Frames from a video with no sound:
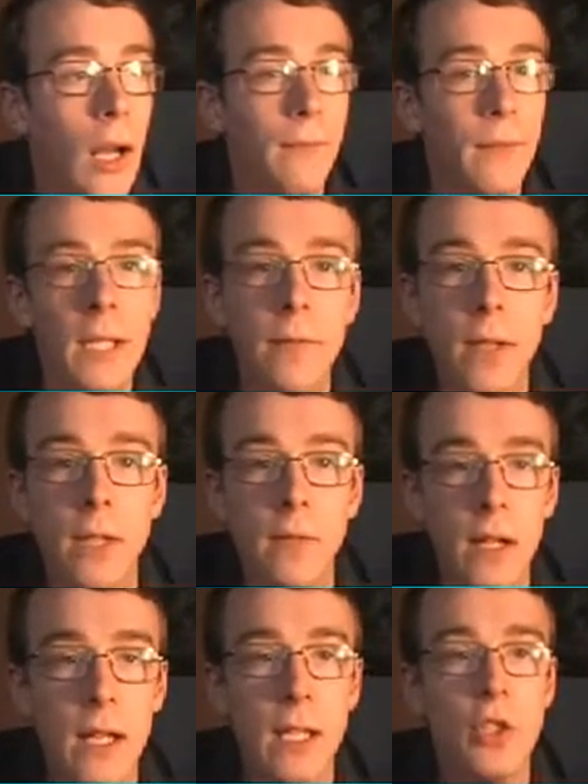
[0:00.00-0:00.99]
I think if I
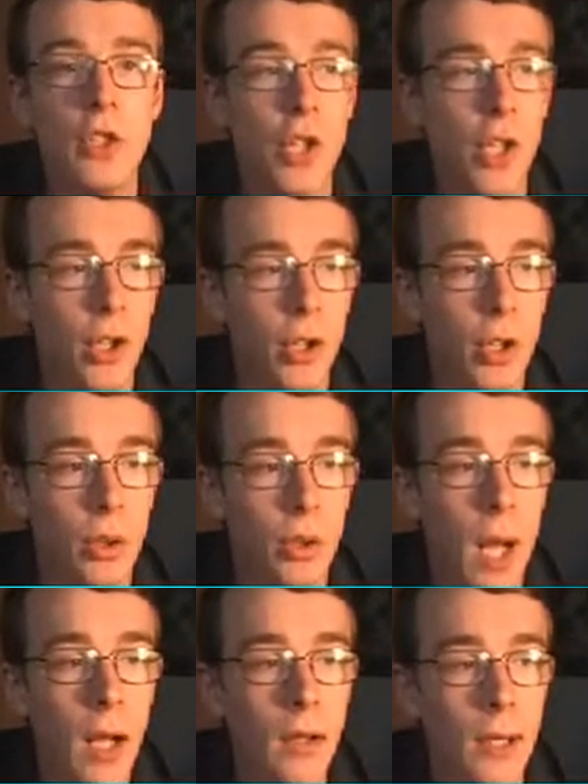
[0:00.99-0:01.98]
defeat his Geodude,
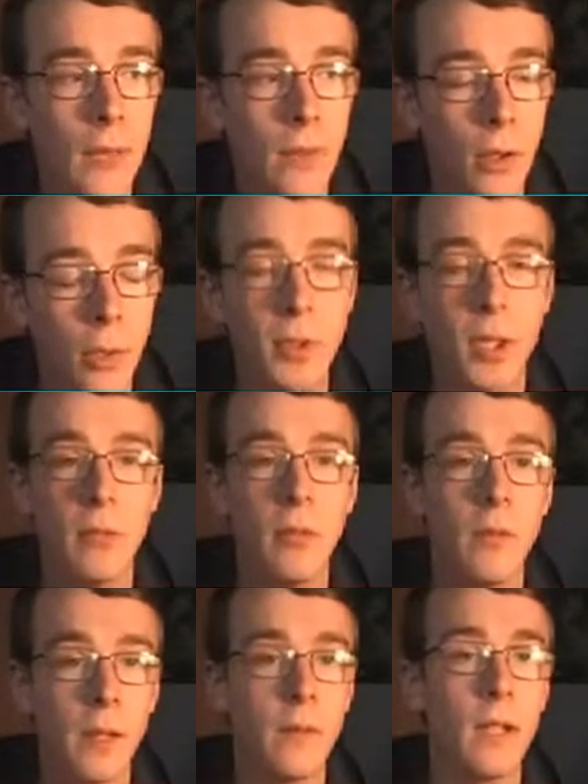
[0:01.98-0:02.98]
I'll level up to level
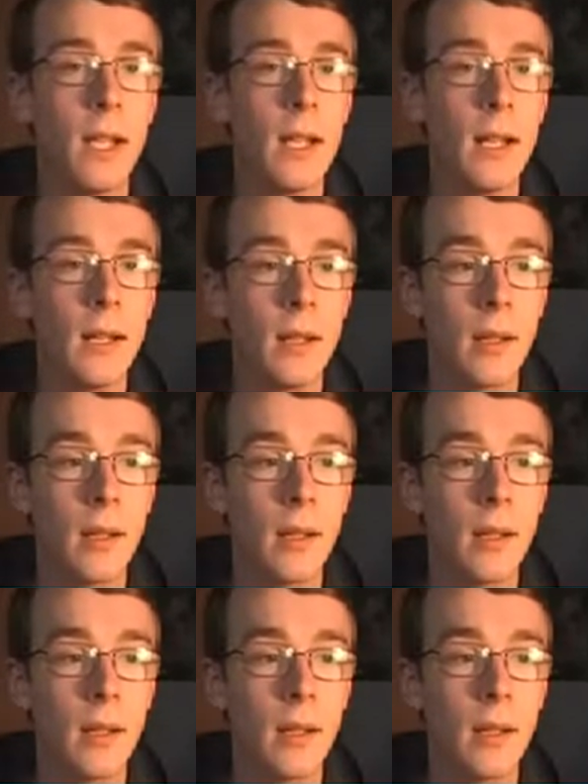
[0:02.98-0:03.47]
15.